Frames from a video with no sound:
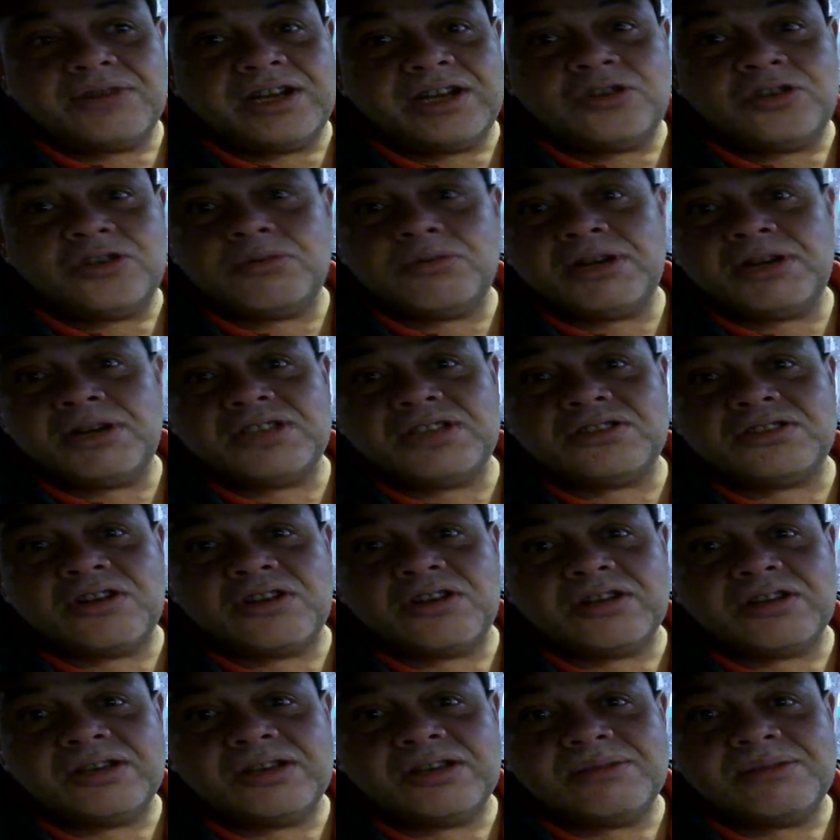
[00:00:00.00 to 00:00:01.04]
And nobody's
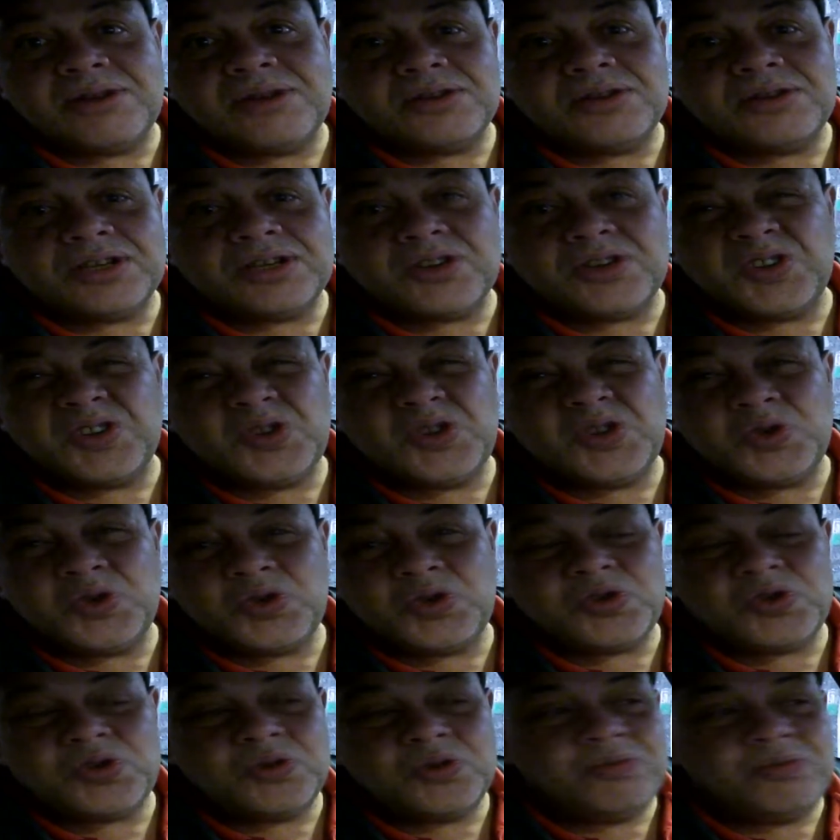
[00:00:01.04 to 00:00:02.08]
talking about it on
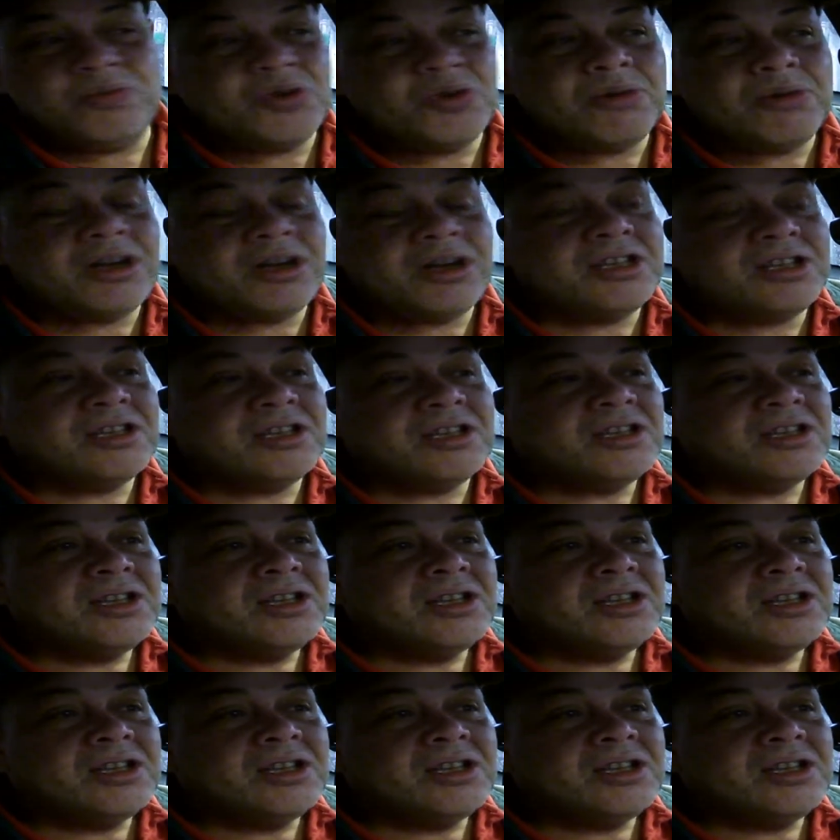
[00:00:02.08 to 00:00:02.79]
YouTube. Nobody.